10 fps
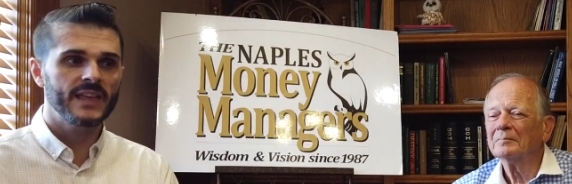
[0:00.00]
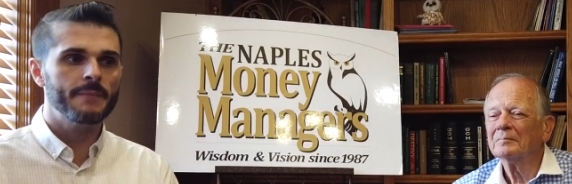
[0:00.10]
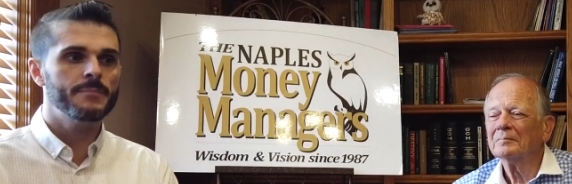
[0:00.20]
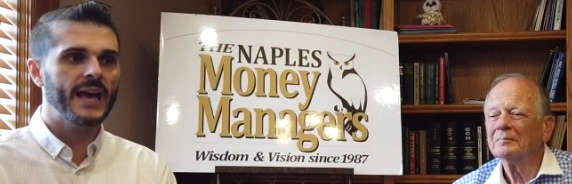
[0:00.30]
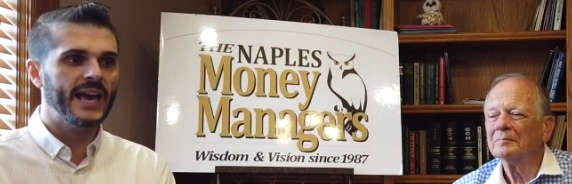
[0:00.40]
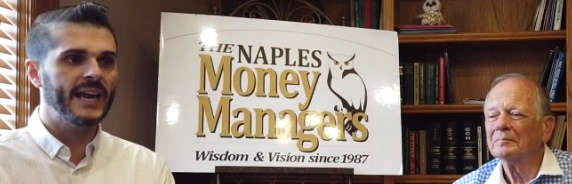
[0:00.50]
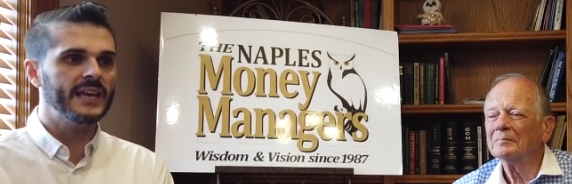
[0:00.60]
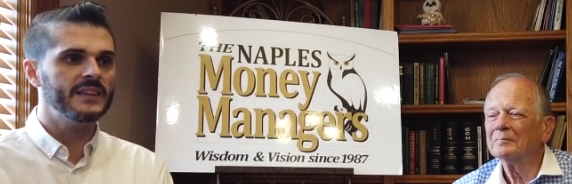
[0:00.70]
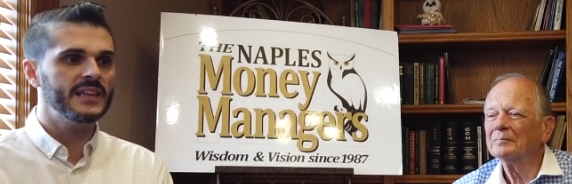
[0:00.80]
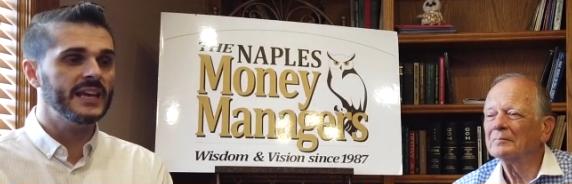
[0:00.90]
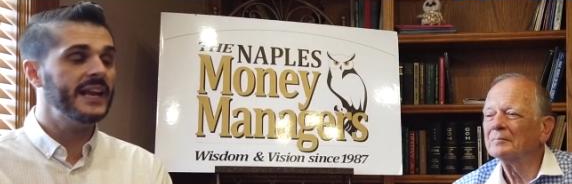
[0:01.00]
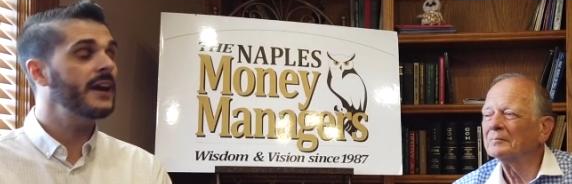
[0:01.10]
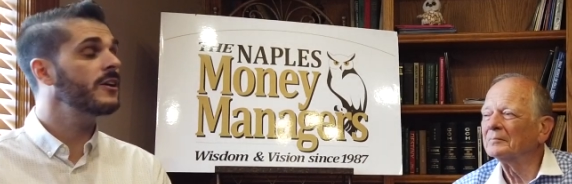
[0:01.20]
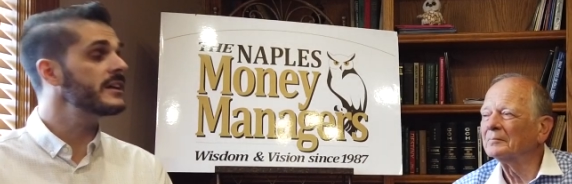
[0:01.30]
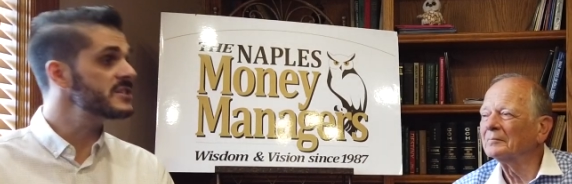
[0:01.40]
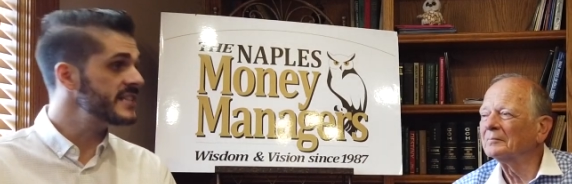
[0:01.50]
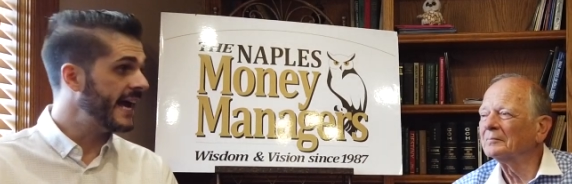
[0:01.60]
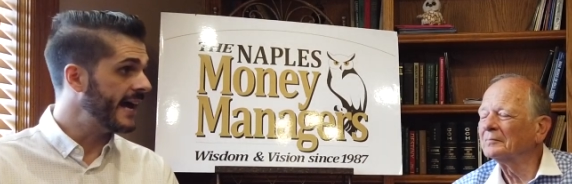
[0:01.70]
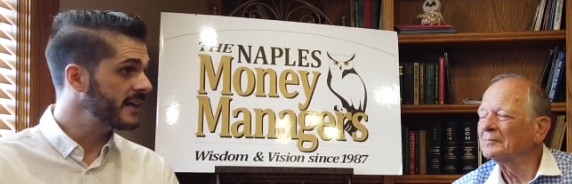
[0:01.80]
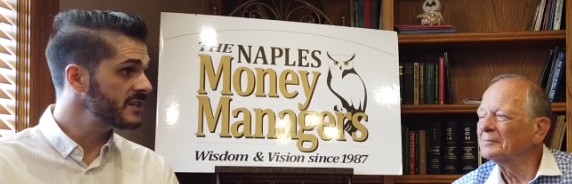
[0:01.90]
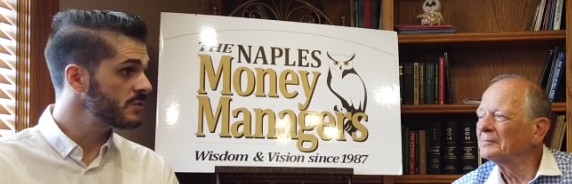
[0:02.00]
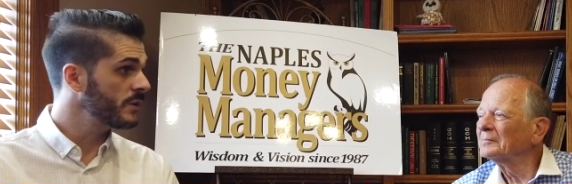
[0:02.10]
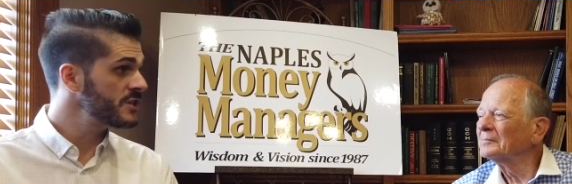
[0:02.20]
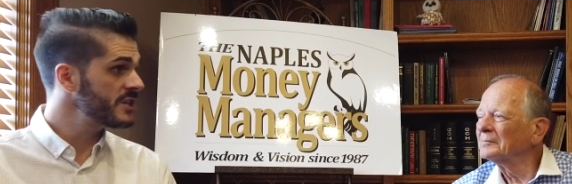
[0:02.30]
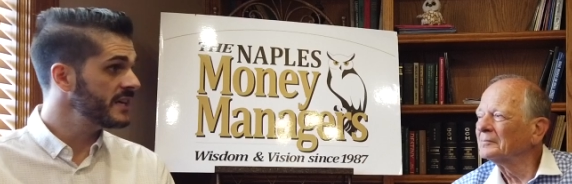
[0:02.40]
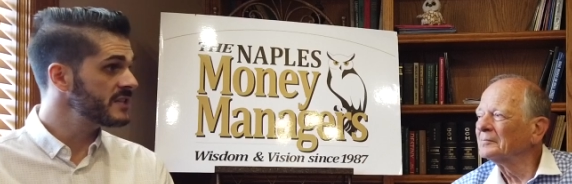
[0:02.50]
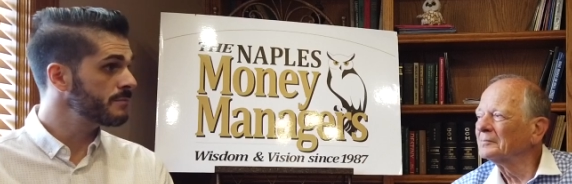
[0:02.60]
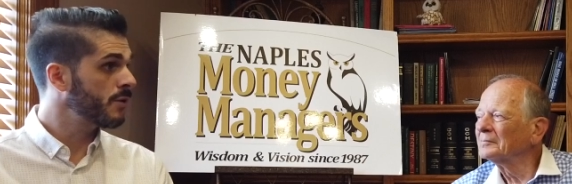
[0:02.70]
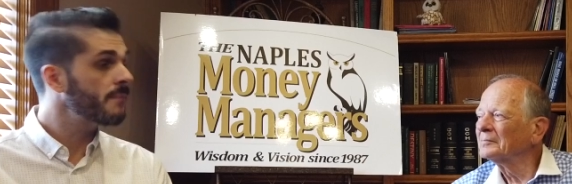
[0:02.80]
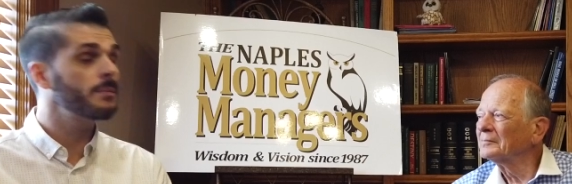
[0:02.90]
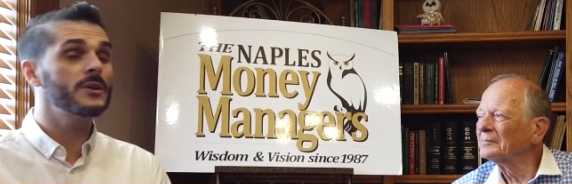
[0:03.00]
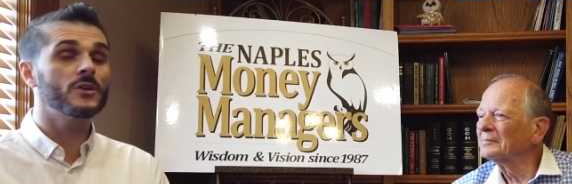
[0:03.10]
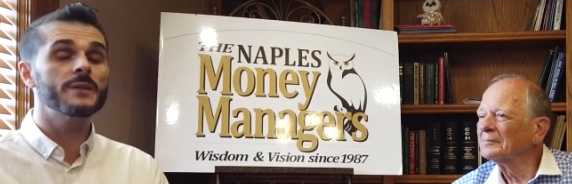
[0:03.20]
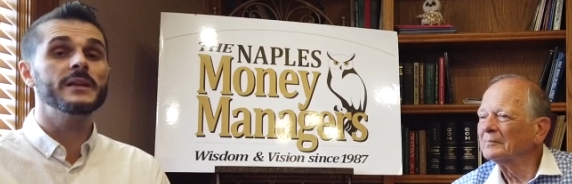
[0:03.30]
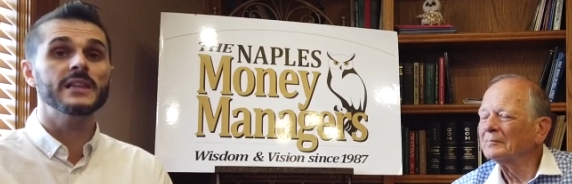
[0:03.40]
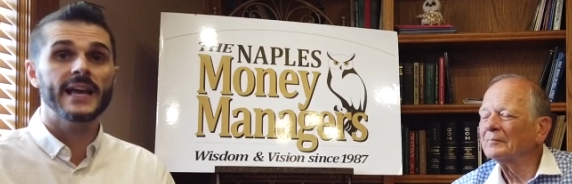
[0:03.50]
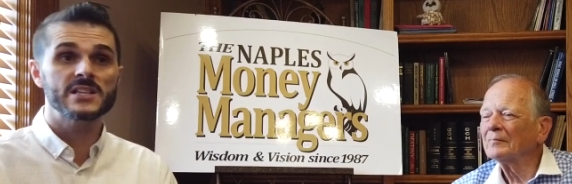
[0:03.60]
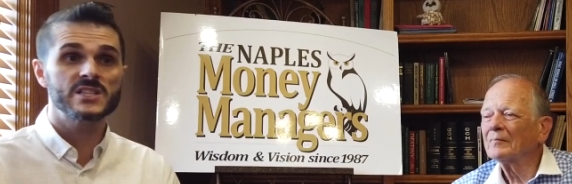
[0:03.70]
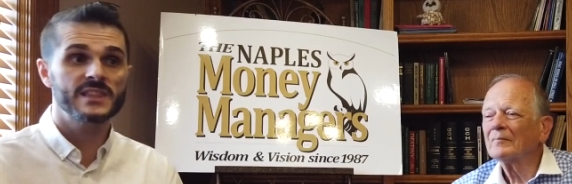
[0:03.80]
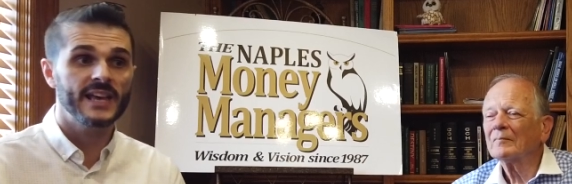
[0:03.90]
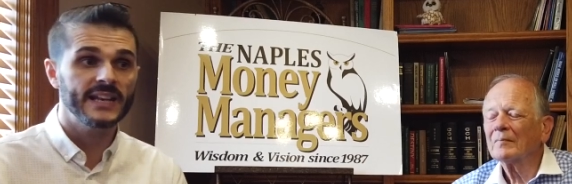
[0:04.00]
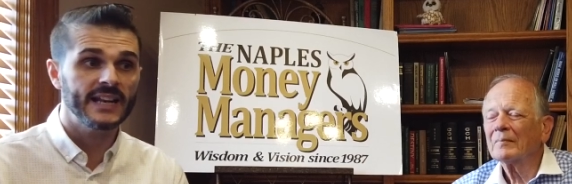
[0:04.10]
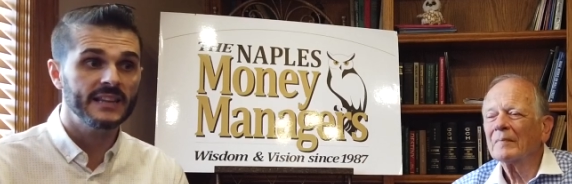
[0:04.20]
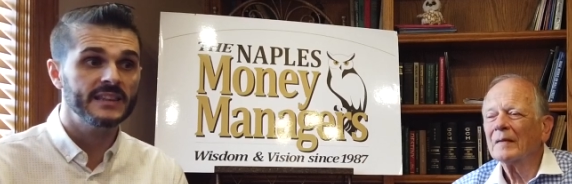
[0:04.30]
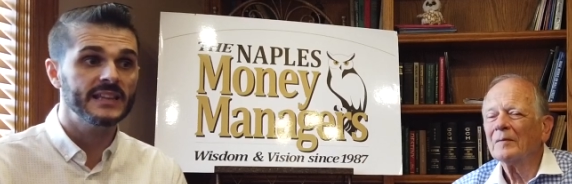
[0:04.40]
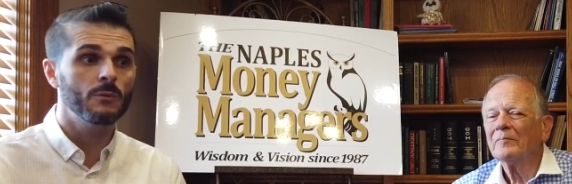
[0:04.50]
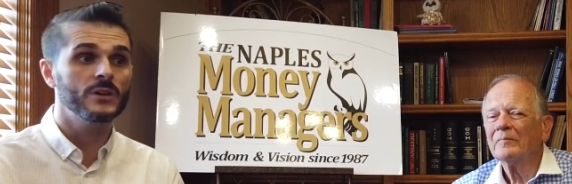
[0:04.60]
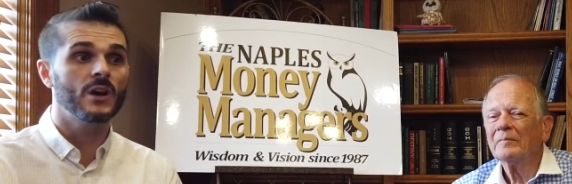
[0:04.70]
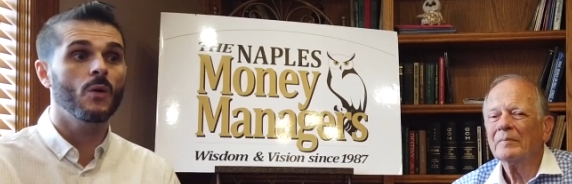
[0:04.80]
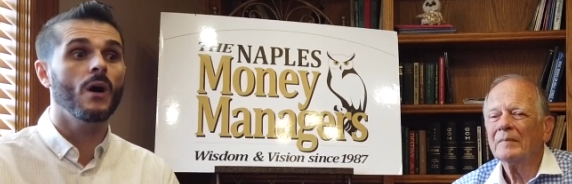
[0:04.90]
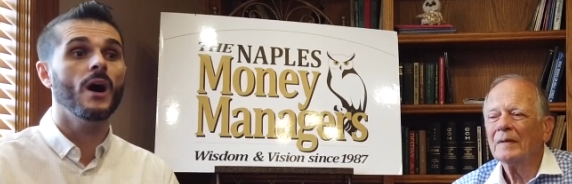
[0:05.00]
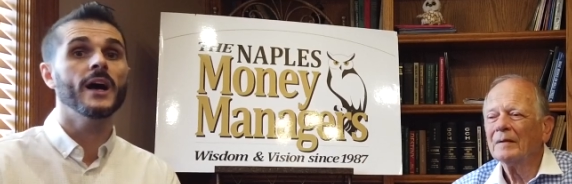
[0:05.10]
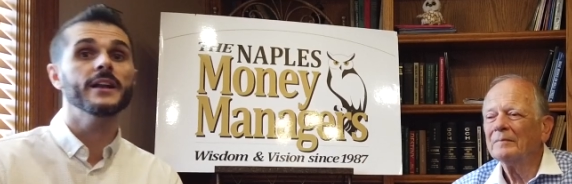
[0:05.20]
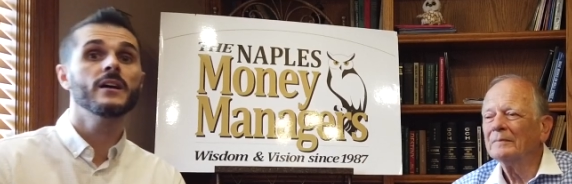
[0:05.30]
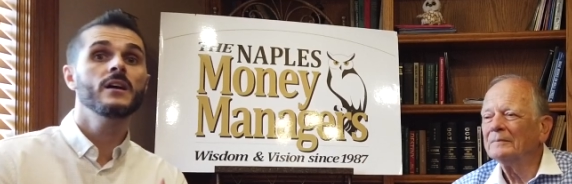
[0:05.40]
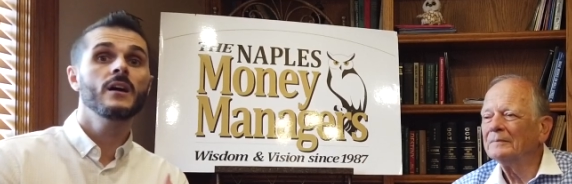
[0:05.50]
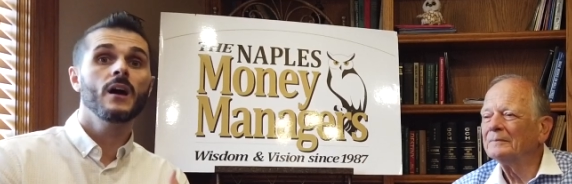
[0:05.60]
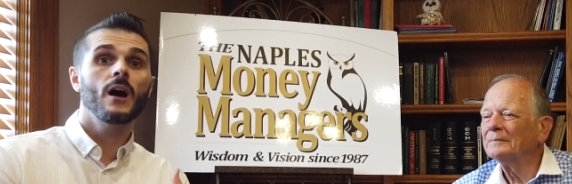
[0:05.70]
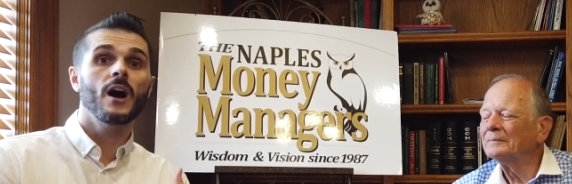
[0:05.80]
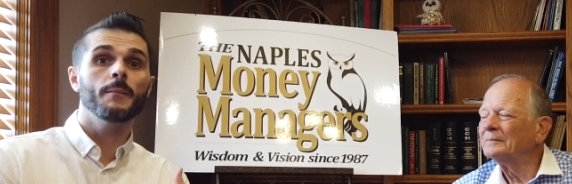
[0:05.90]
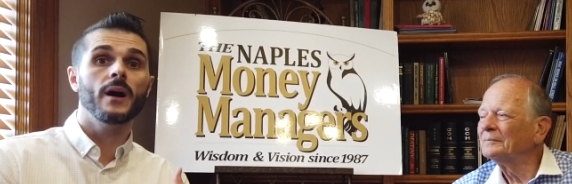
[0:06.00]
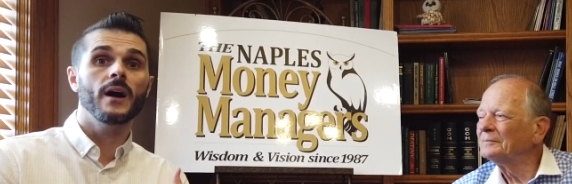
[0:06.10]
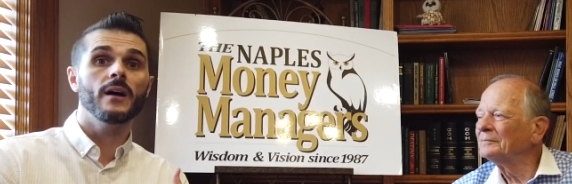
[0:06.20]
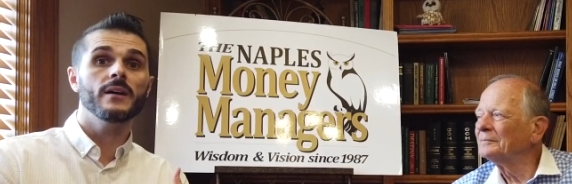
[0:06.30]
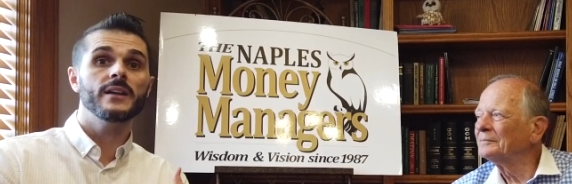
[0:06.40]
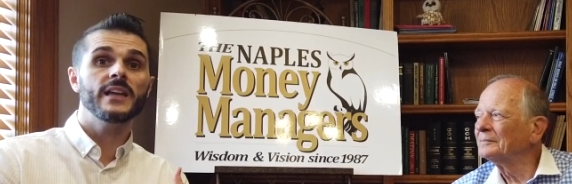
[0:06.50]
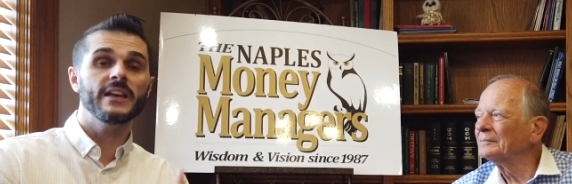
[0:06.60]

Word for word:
Speaker 1: they pay the inheritance tax, which is probably going to be less than anything that would go on um, uh,